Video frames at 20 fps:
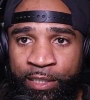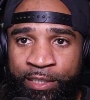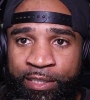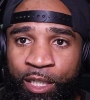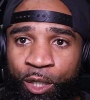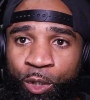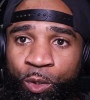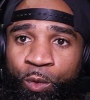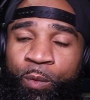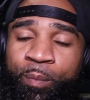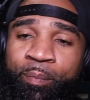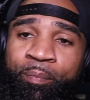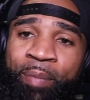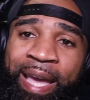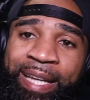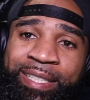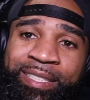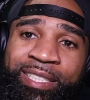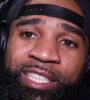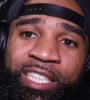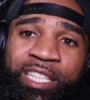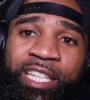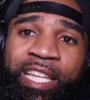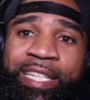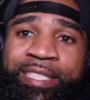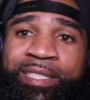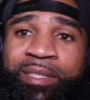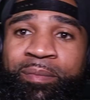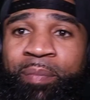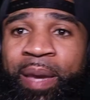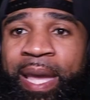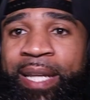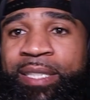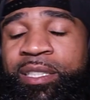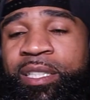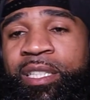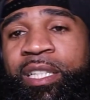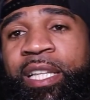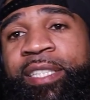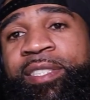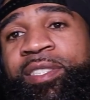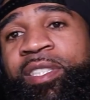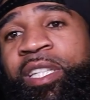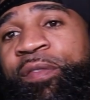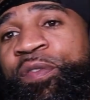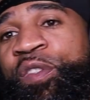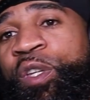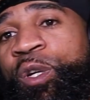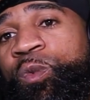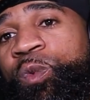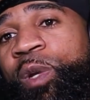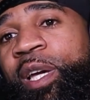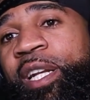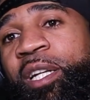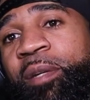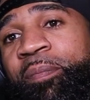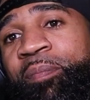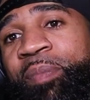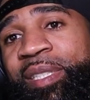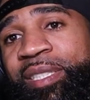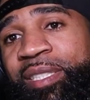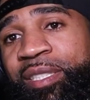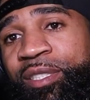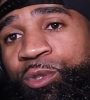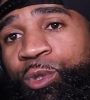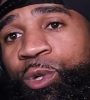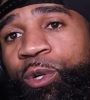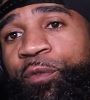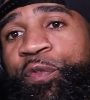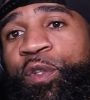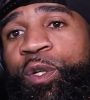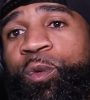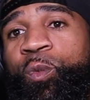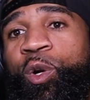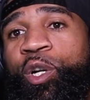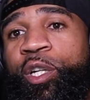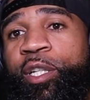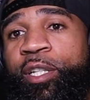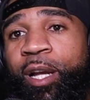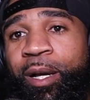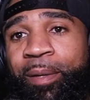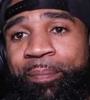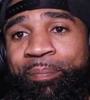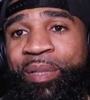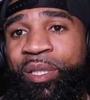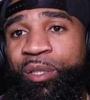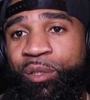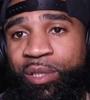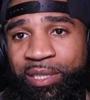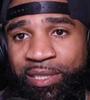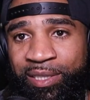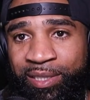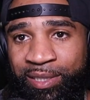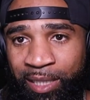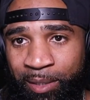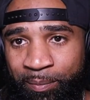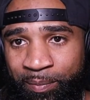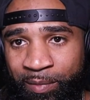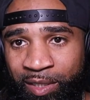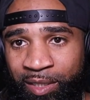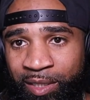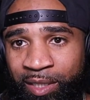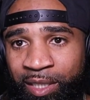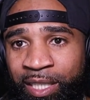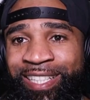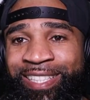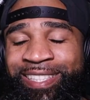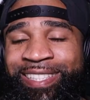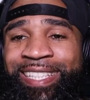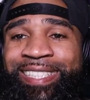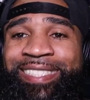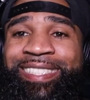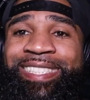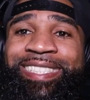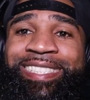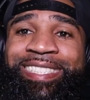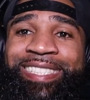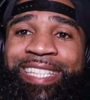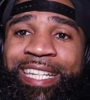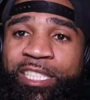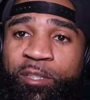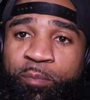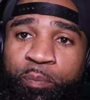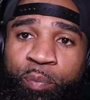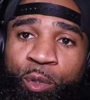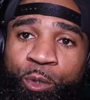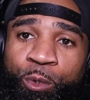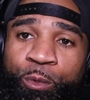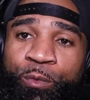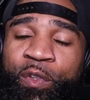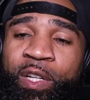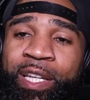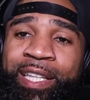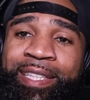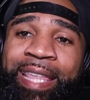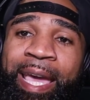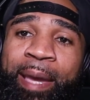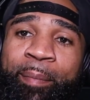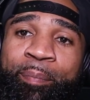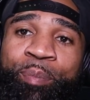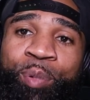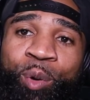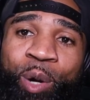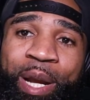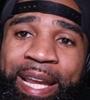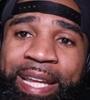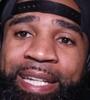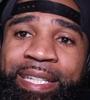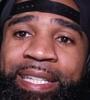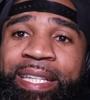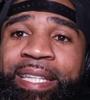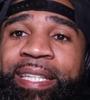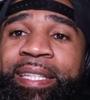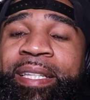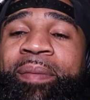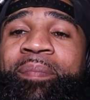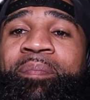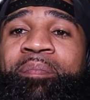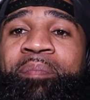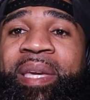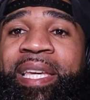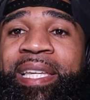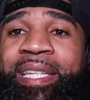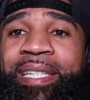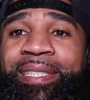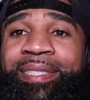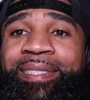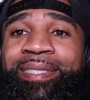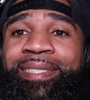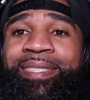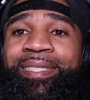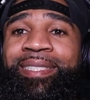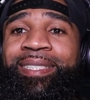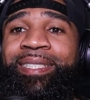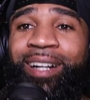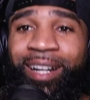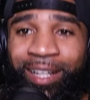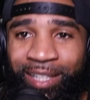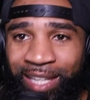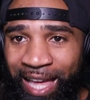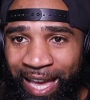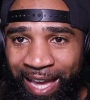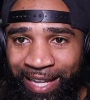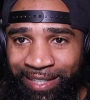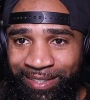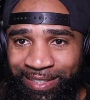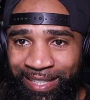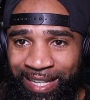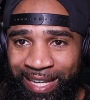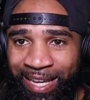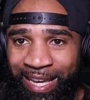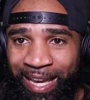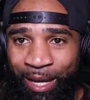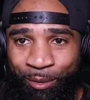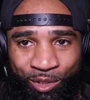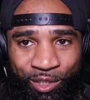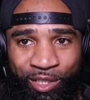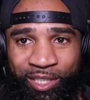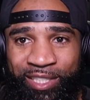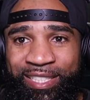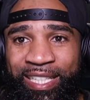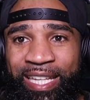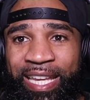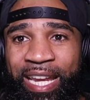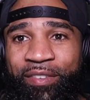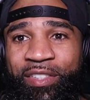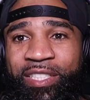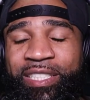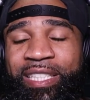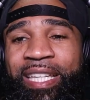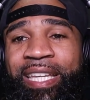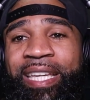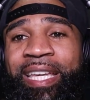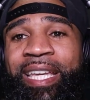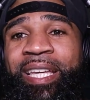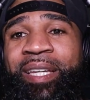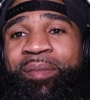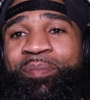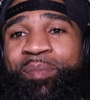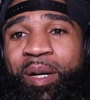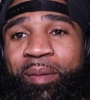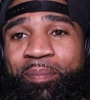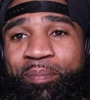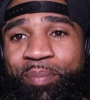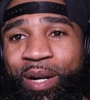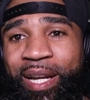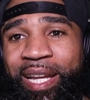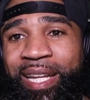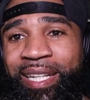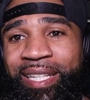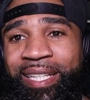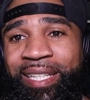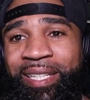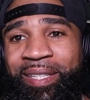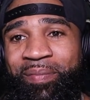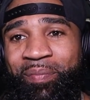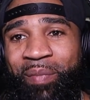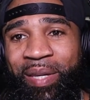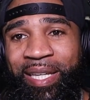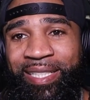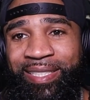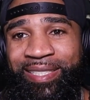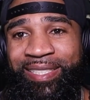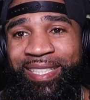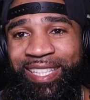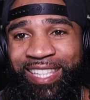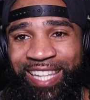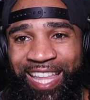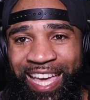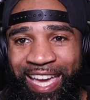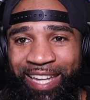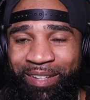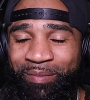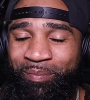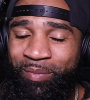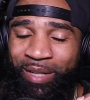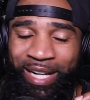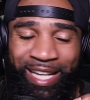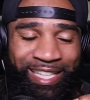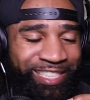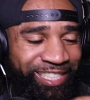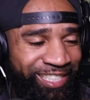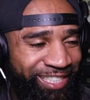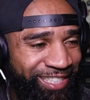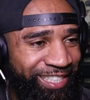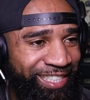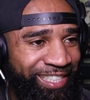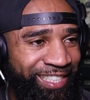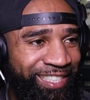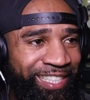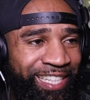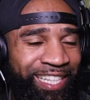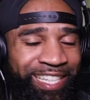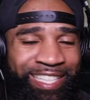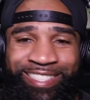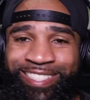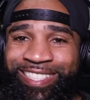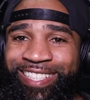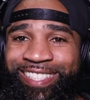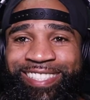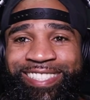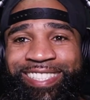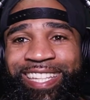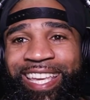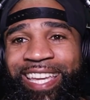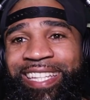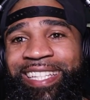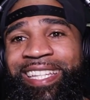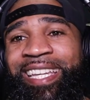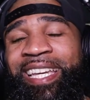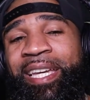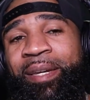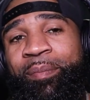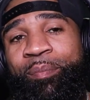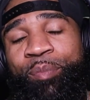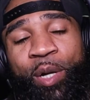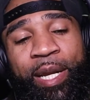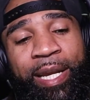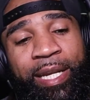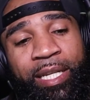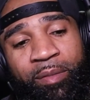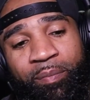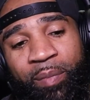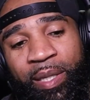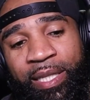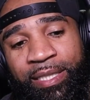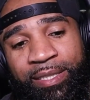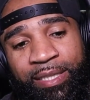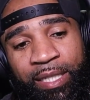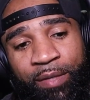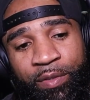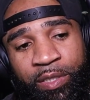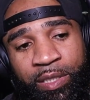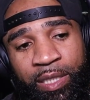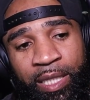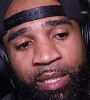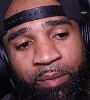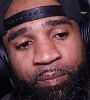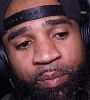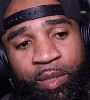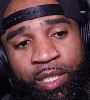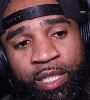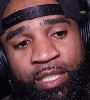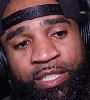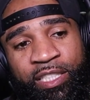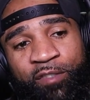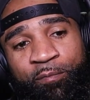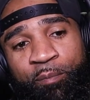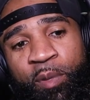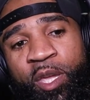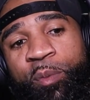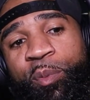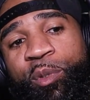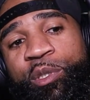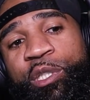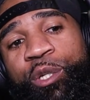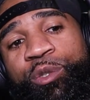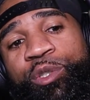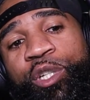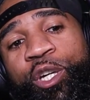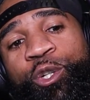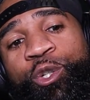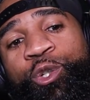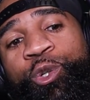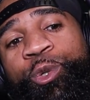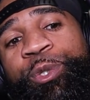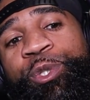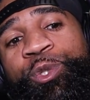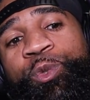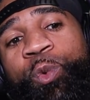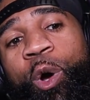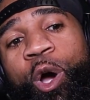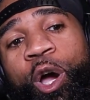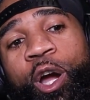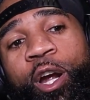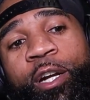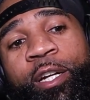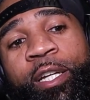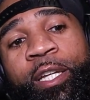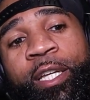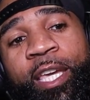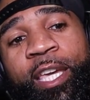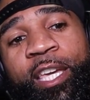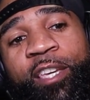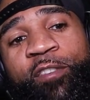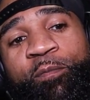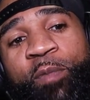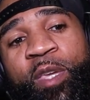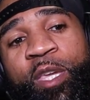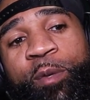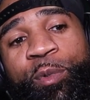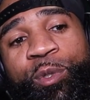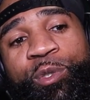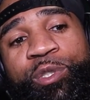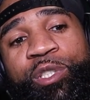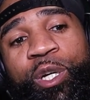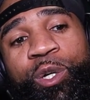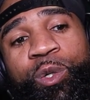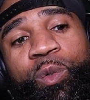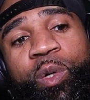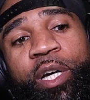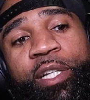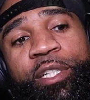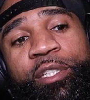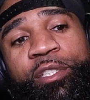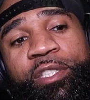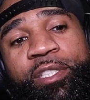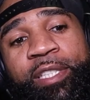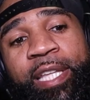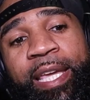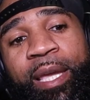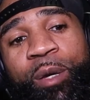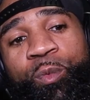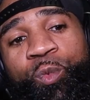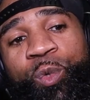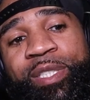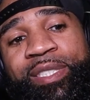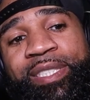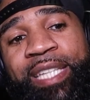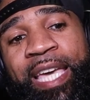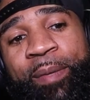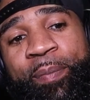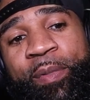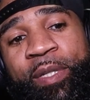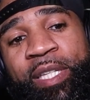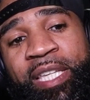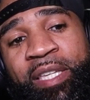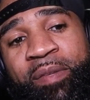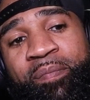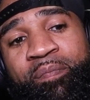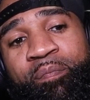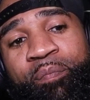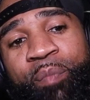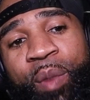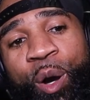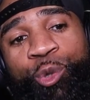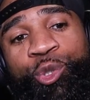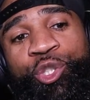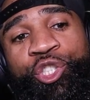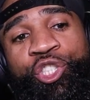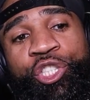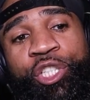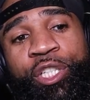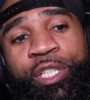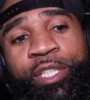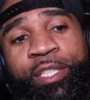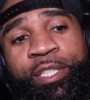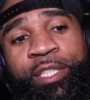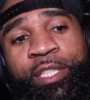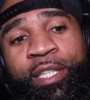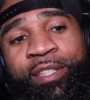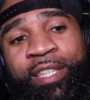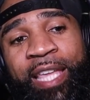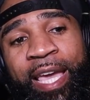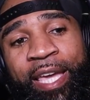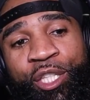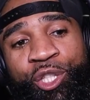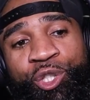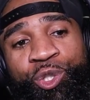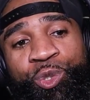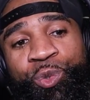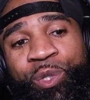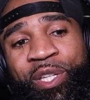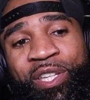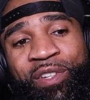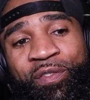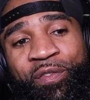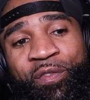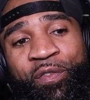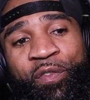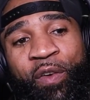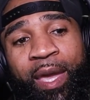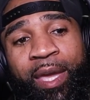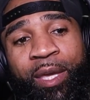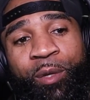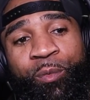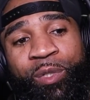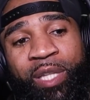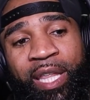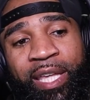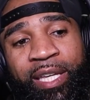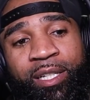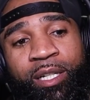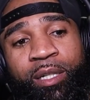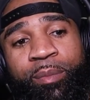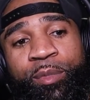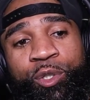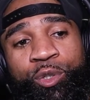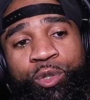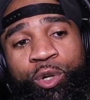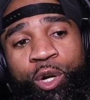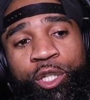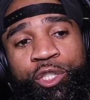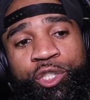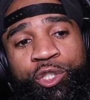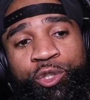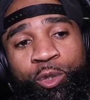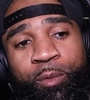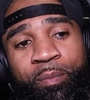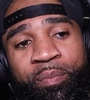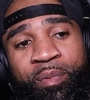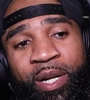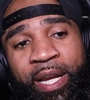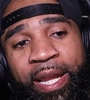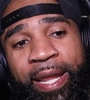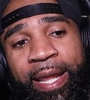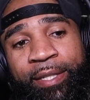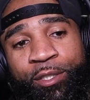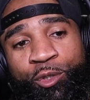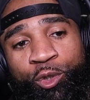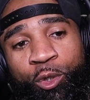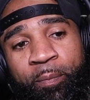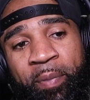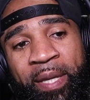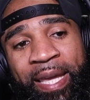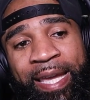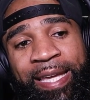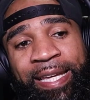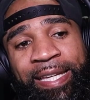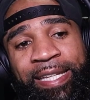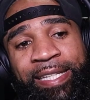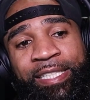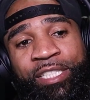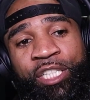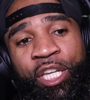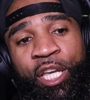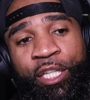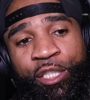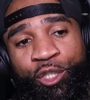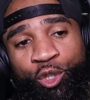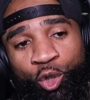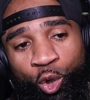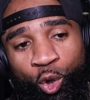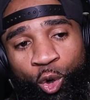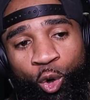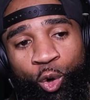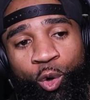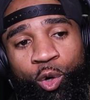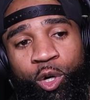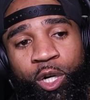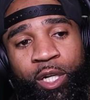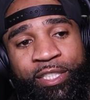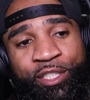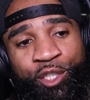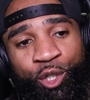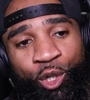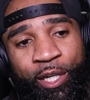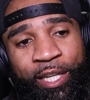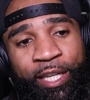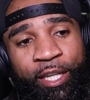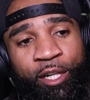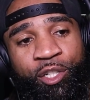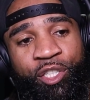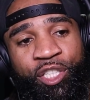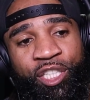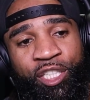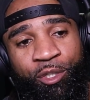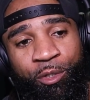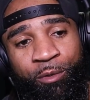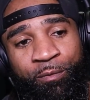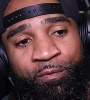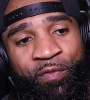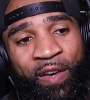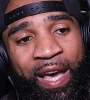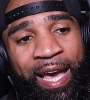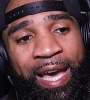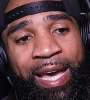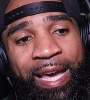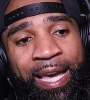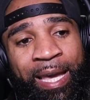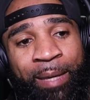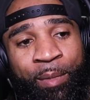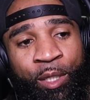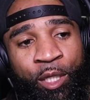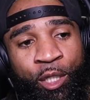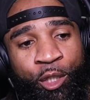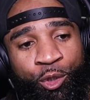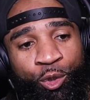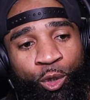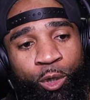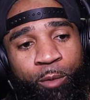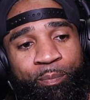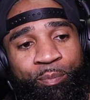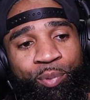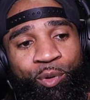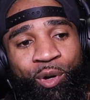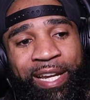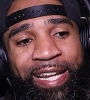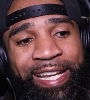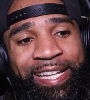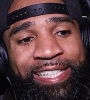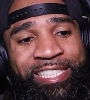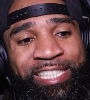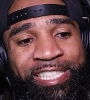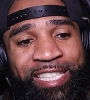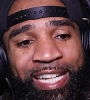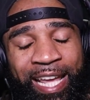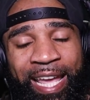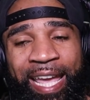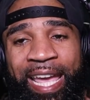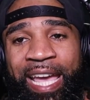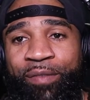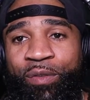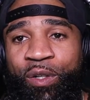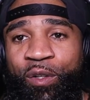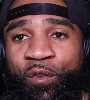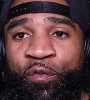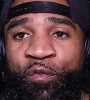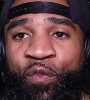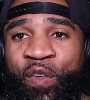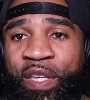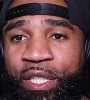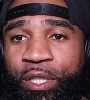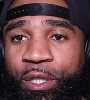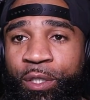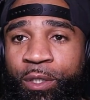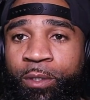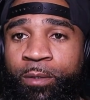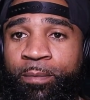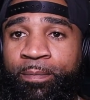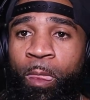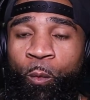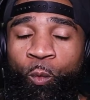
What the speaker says: So back to the lesson. If you're running a business or if you're working on building something, this is just proof that branding means a lot. I was going to say everything, but branding means a lot. But I should just say branding means everything because if people don't know who you are, if people don't understand what type of emotion that you convey when they come across your brand, your page, your aura, your energy, your vibe. Your brand should have a feel.